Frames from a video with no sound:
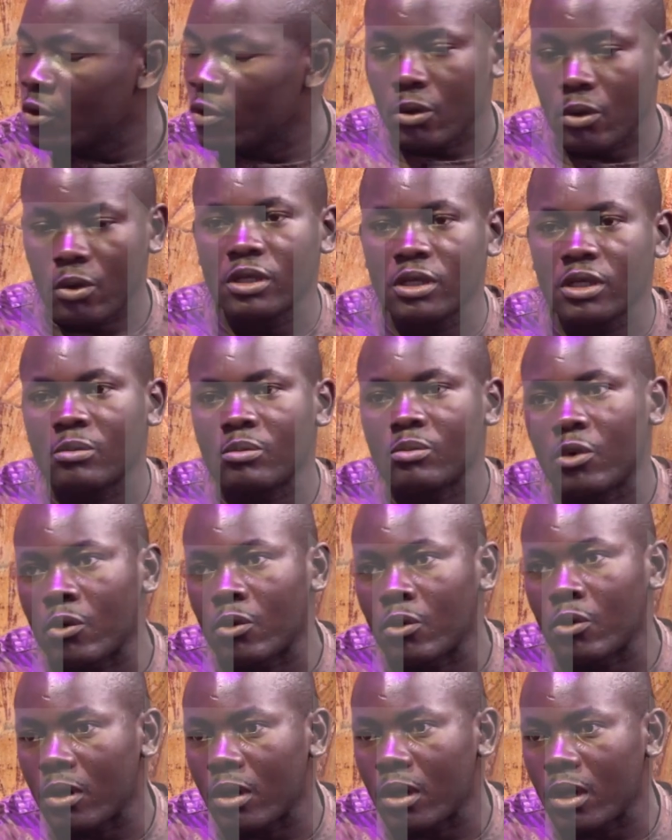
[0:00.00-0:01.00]

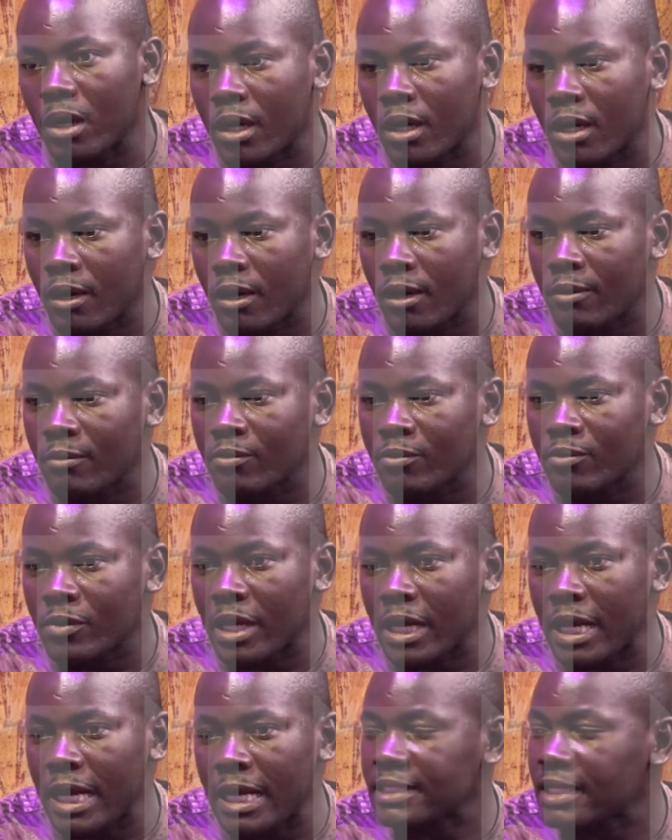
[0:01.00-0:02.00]
Oyibo,
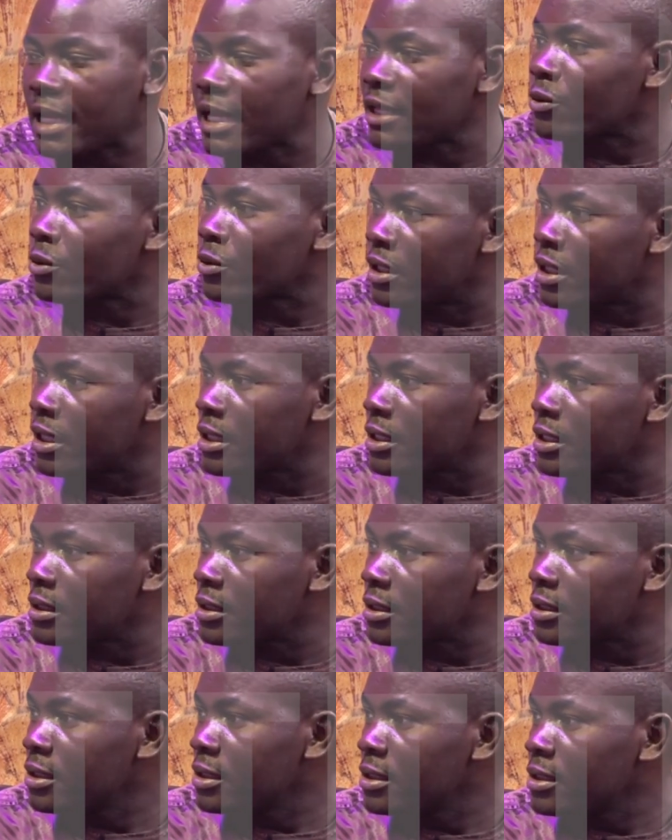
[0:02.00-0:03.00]
as of today,
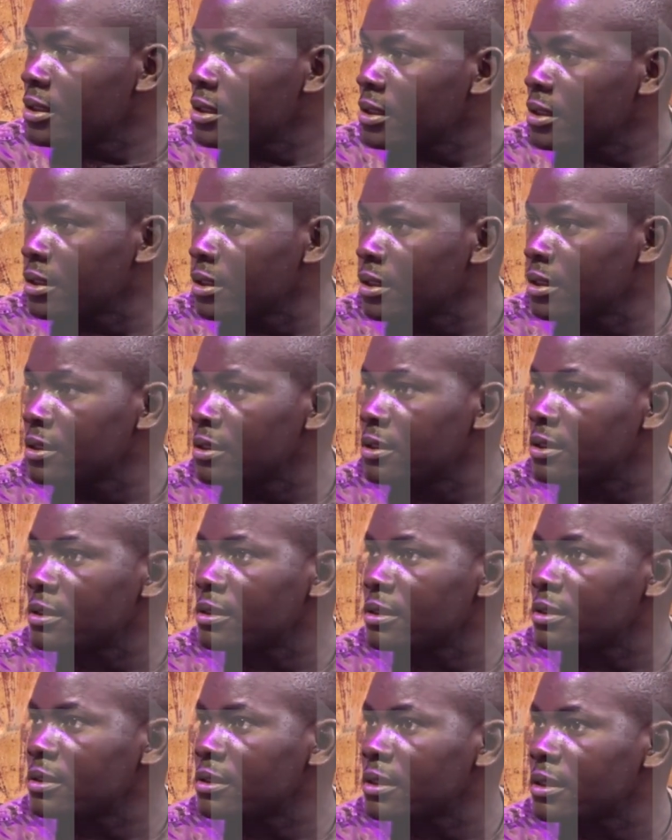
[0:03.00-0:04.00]

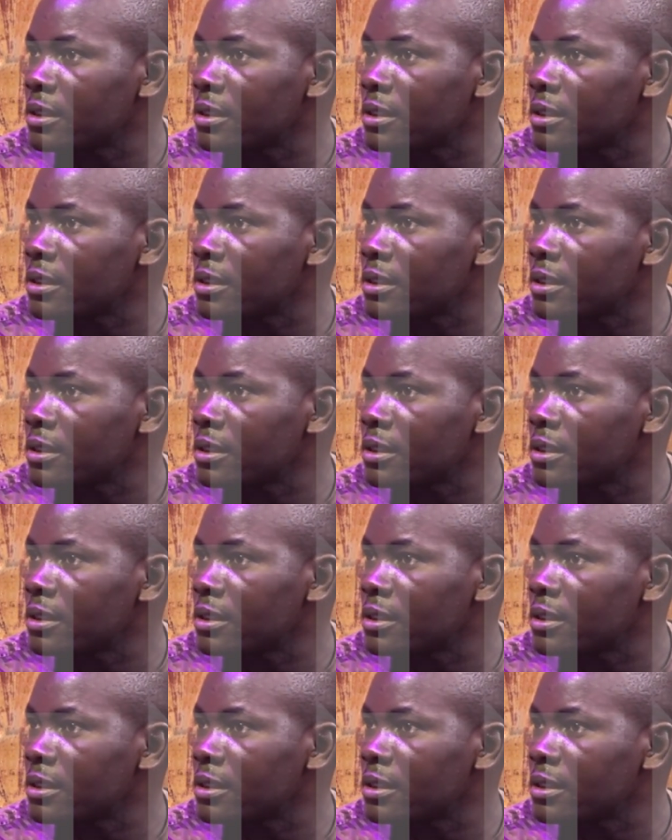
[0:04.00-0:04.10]
is